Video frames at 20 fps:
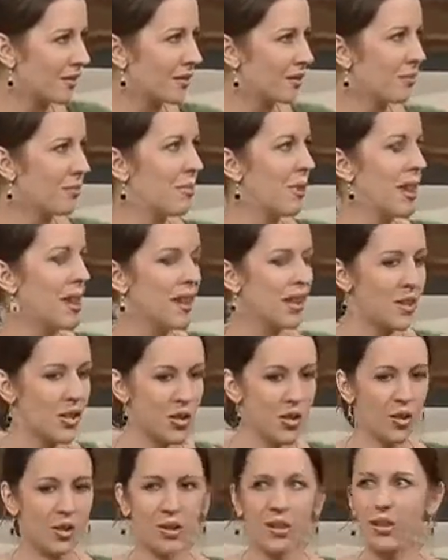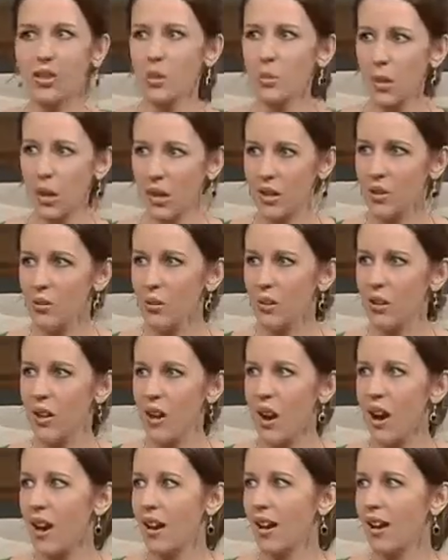my initial experience with
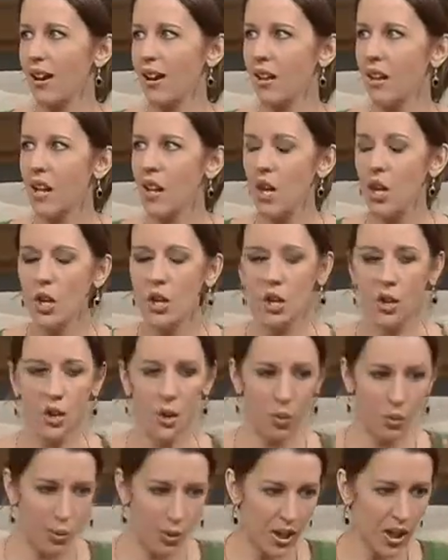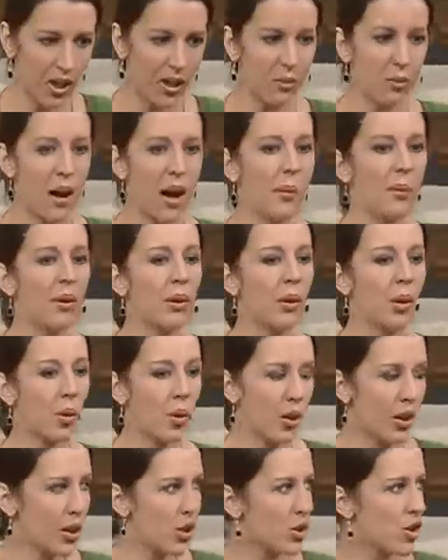God, and you know, reading the Bible and
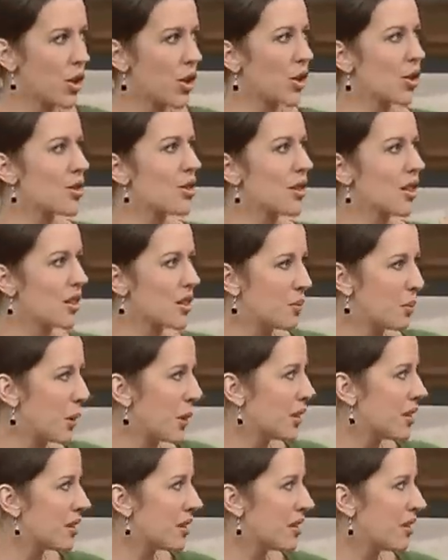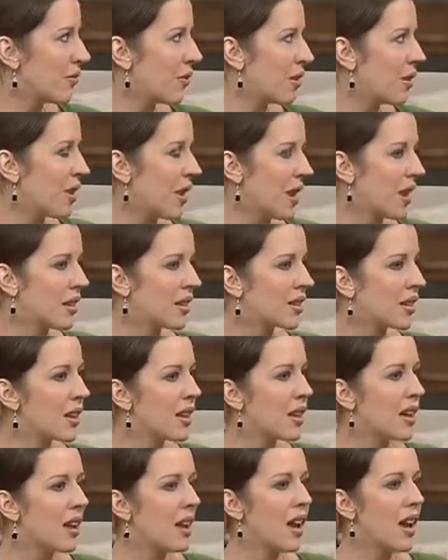going to church and experiencing different things,
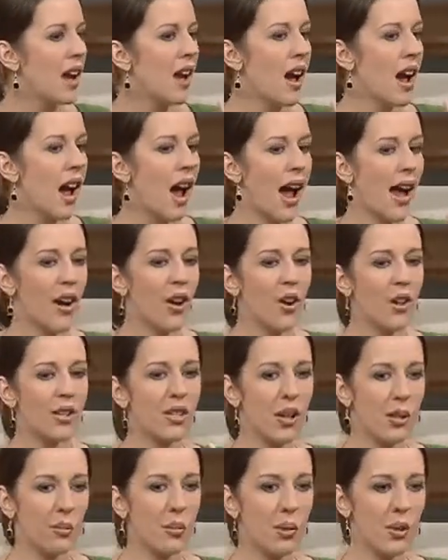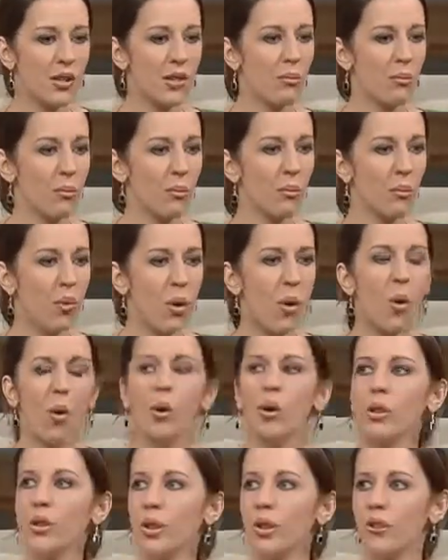I hooked up with some
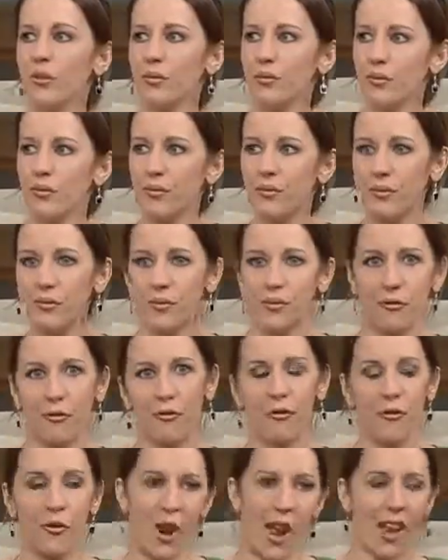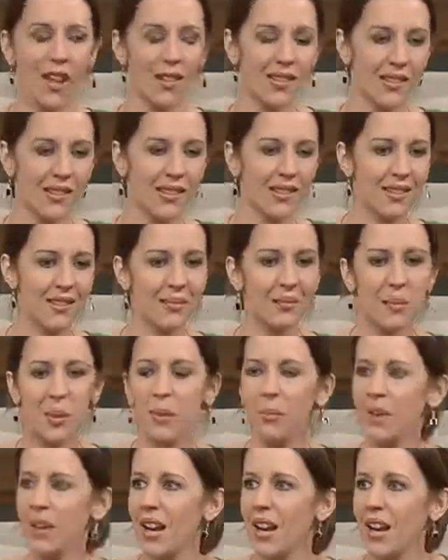older friends,
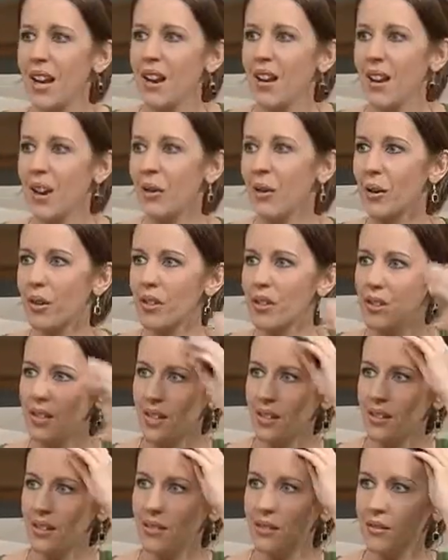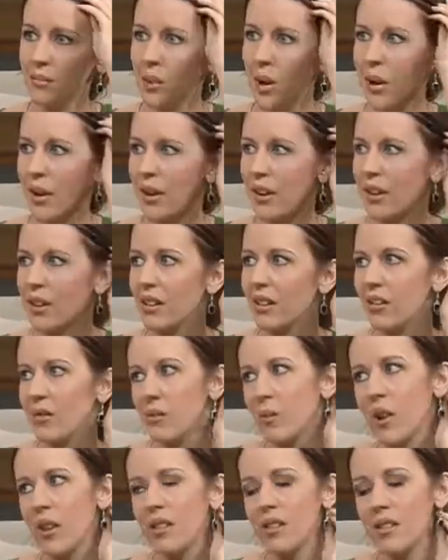people that I hung out with, did partying
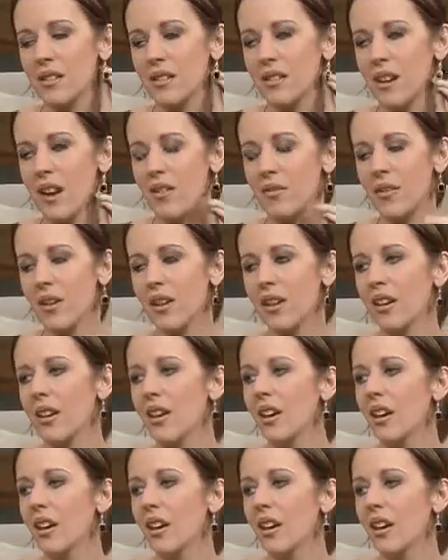and with and stuff, and